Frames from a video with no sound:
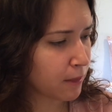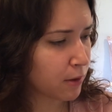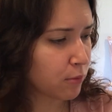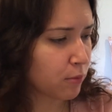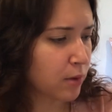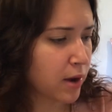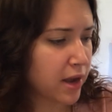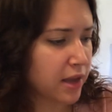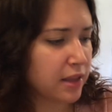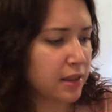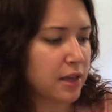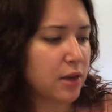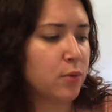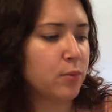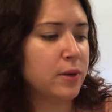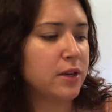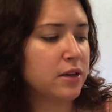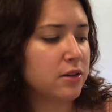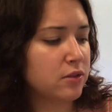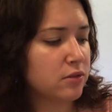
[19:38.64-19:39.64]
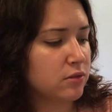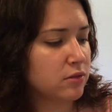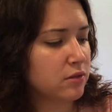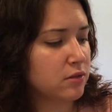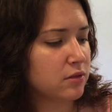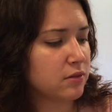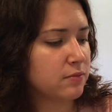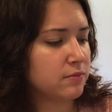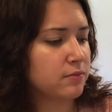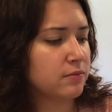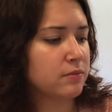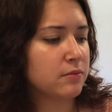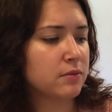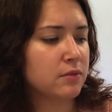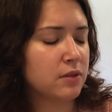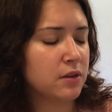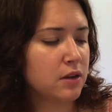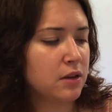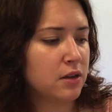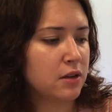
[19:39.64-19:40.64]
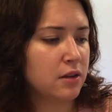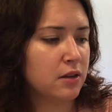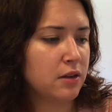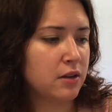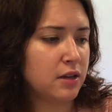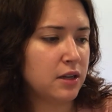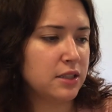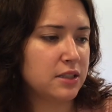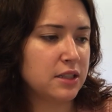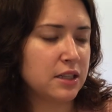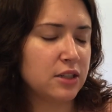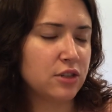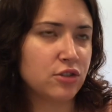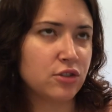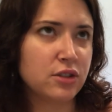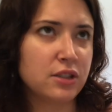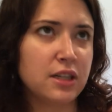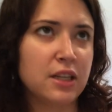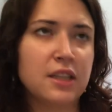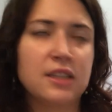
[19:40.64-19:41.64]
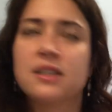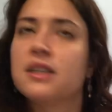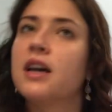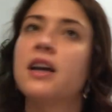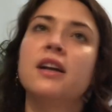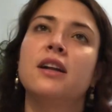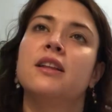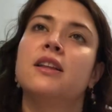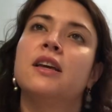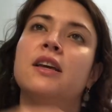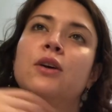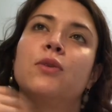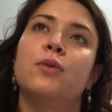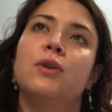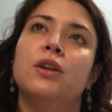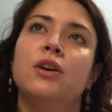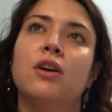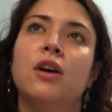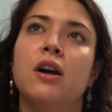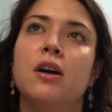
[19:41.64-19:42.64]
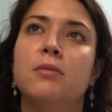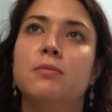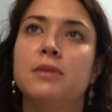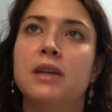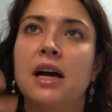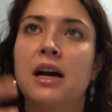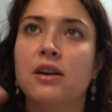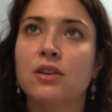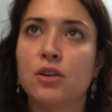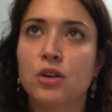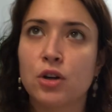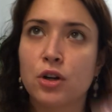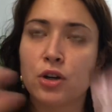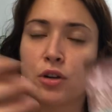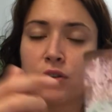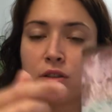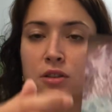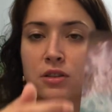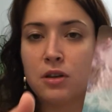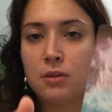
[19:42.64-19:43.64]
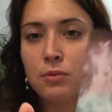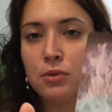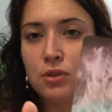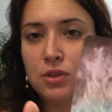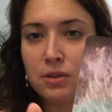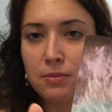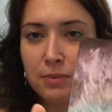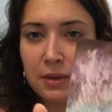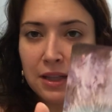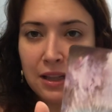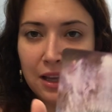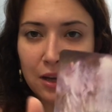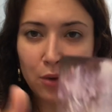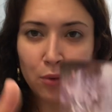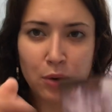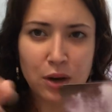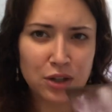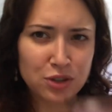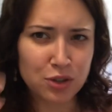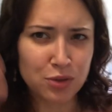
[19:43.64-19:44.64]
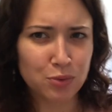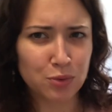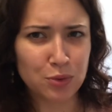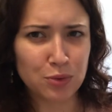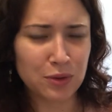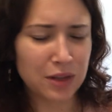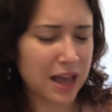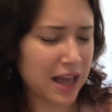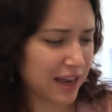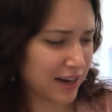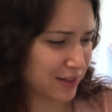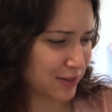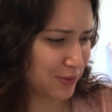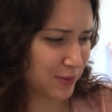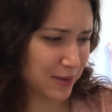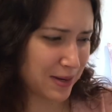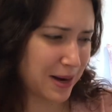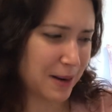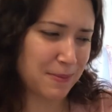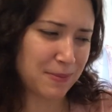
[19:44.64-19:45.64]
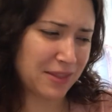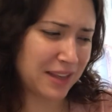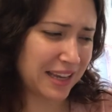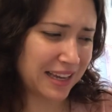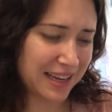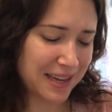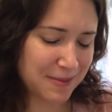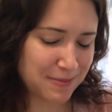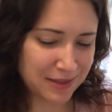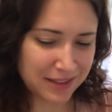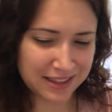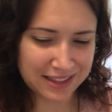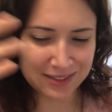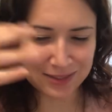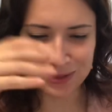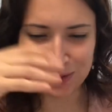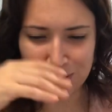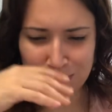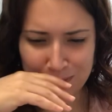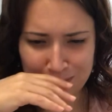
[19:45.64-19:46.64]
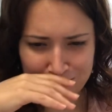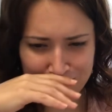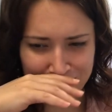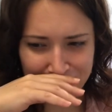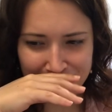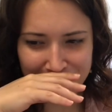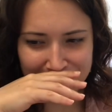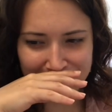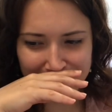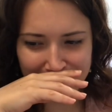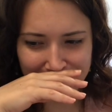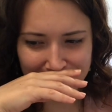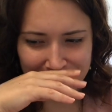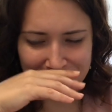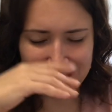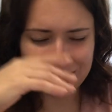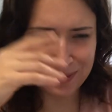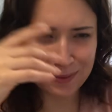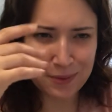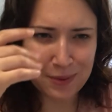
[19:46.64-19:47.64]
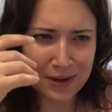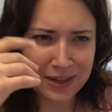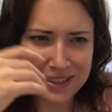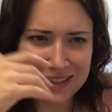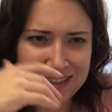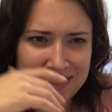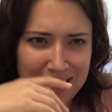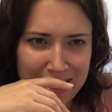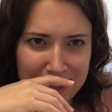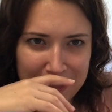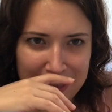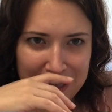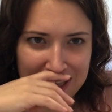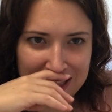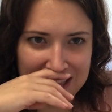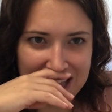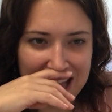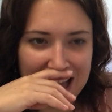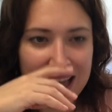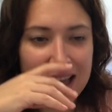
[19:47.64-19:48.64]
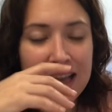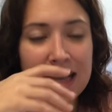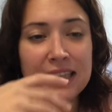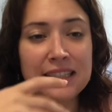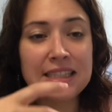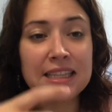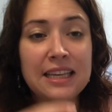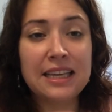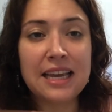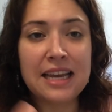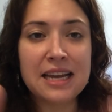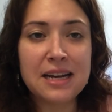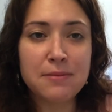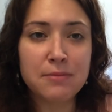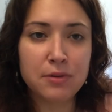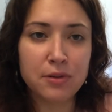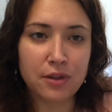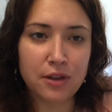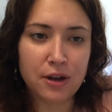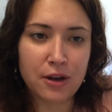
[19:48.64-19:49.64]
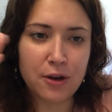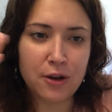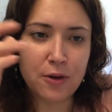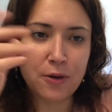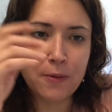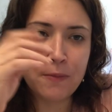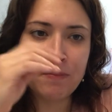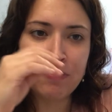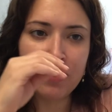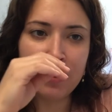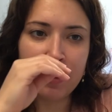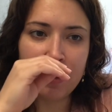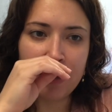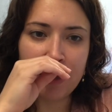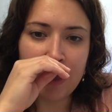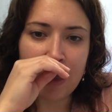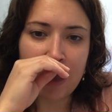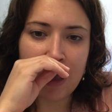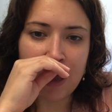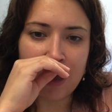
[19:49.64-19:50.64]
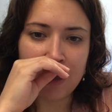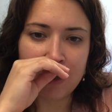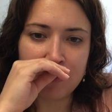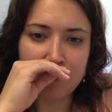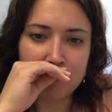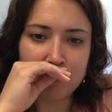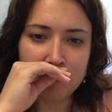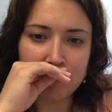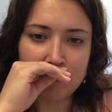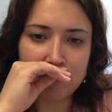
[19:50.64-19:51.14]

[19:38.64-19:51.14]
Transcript: right? Like we don't, it's interesting. It's kind of like when you come down to earth, it's almost a bit like Russian roulette is what I'm thinking, but those aren't, I don't want to say it like that. It's a gamble though. Um,